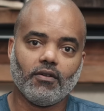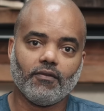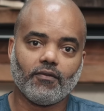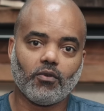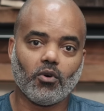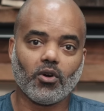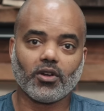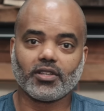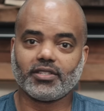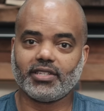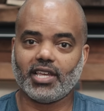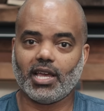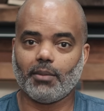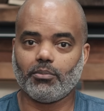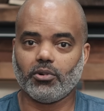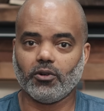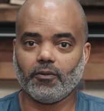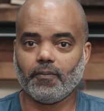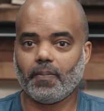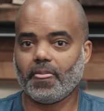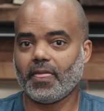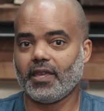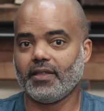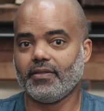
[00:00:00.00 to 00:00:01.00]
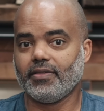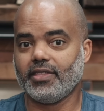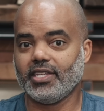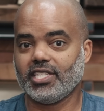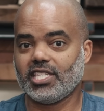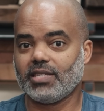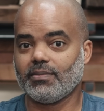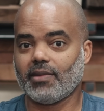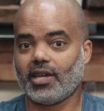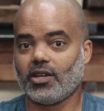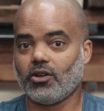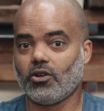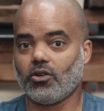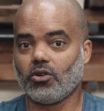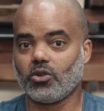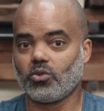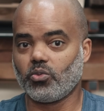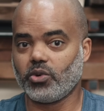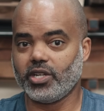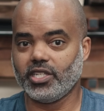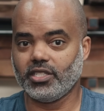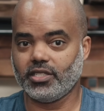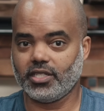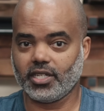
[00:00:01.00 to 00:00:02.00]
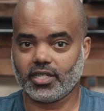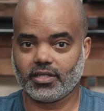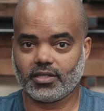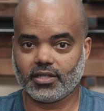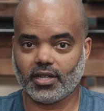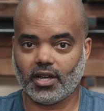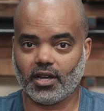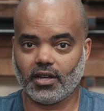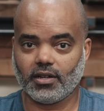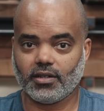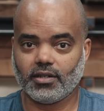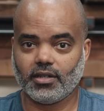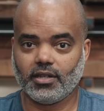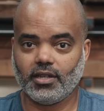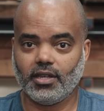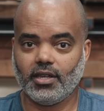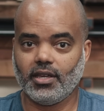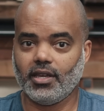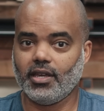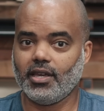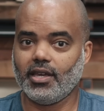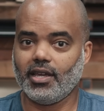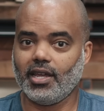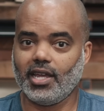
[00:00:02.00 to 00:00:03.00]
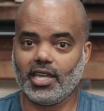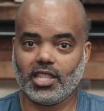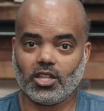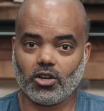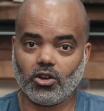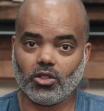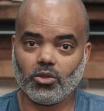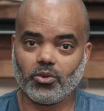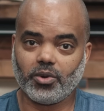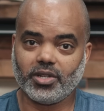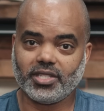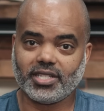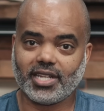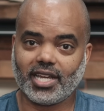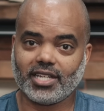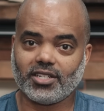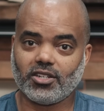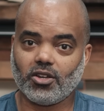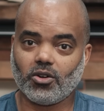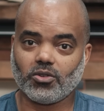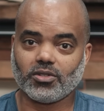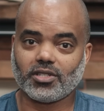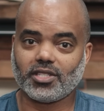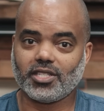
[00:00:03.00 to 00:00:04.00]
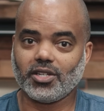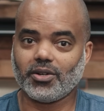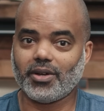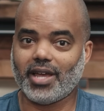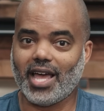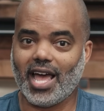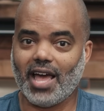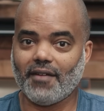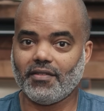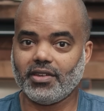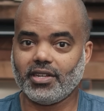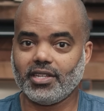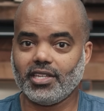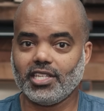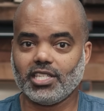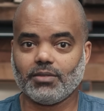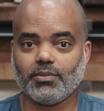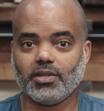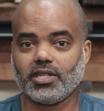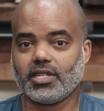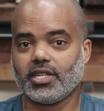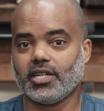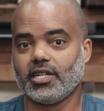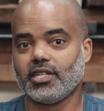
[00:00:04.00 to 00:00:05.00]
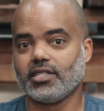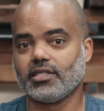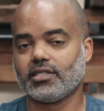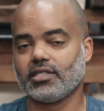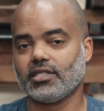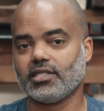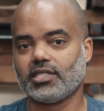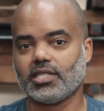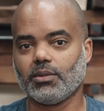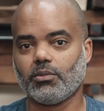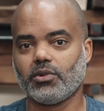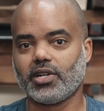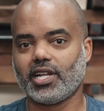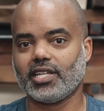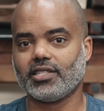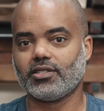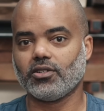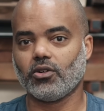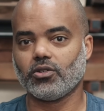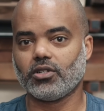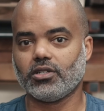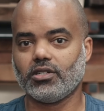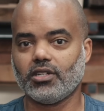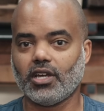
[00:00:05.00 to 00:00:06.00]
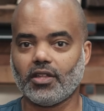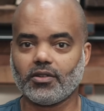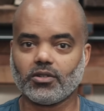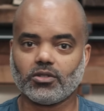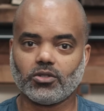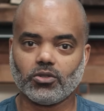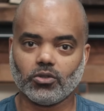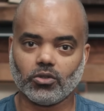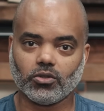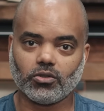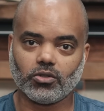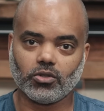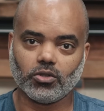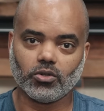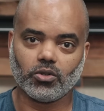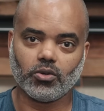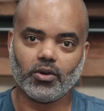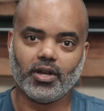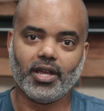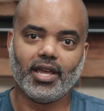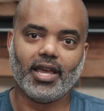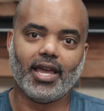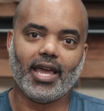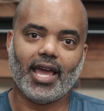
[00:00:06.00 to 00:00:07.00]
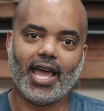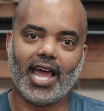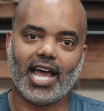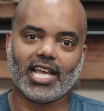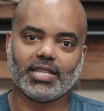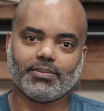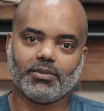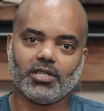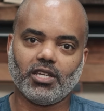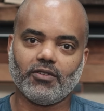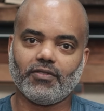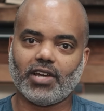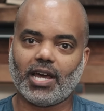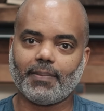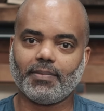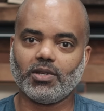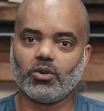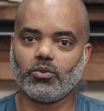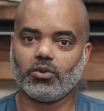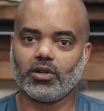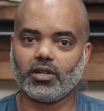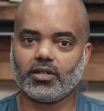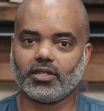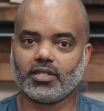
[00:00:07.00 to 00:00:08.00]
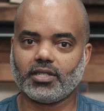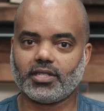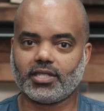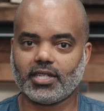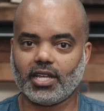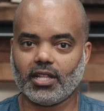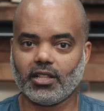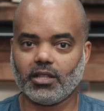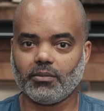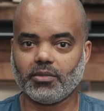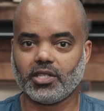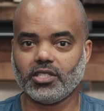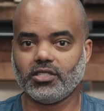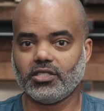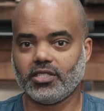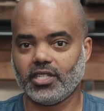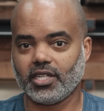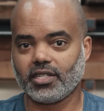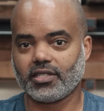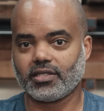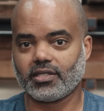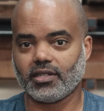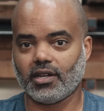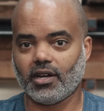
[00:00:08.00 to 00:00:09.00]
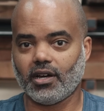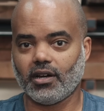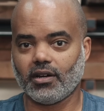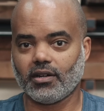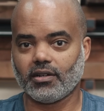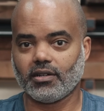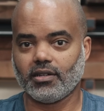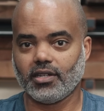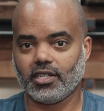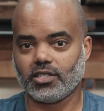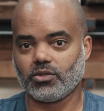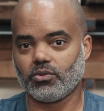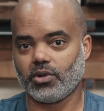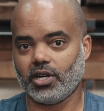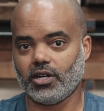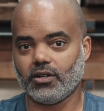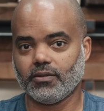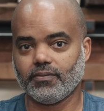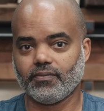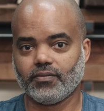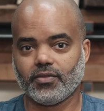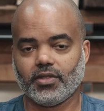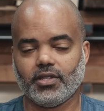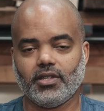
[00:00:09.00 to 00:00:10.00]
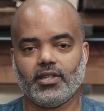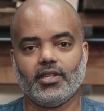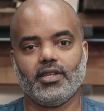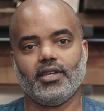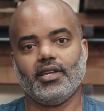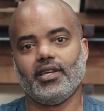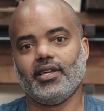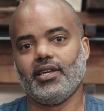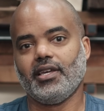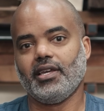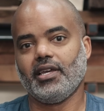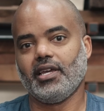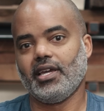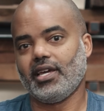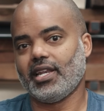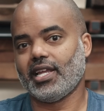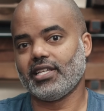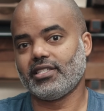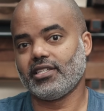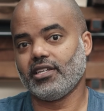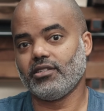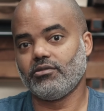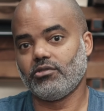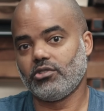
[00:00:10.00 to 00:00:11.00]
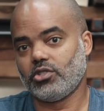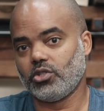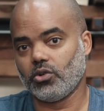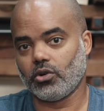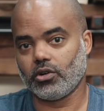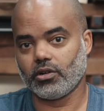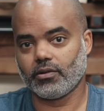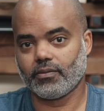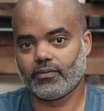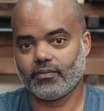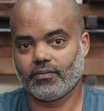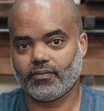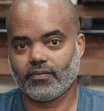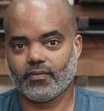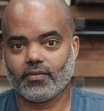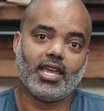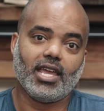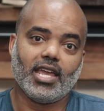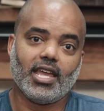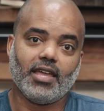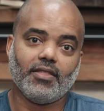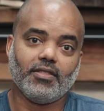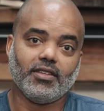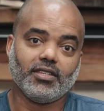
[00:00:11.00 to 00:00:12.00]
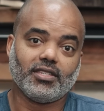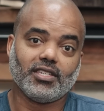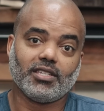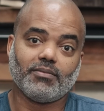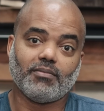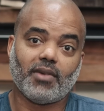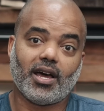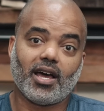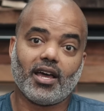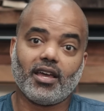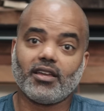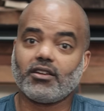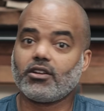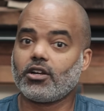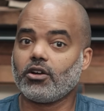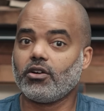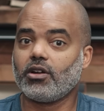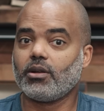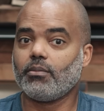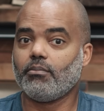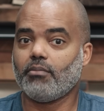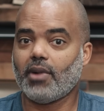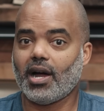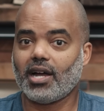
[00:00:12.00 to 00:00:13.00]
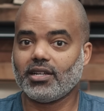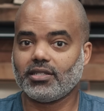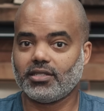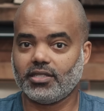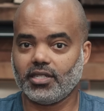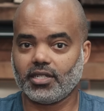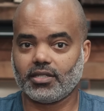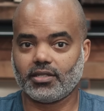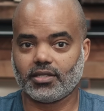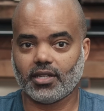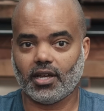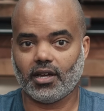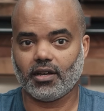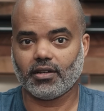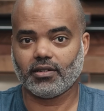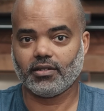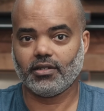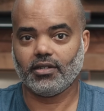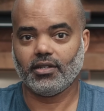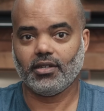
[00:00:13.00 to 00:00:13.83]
For example, this is my old Wind jigsaw. And the only reason I don't still have it is because someone I sold another tool to asked me if I'd be willing to sell him the jigsaw as well. And I said, sure. And this is my current Bosch jigsaw.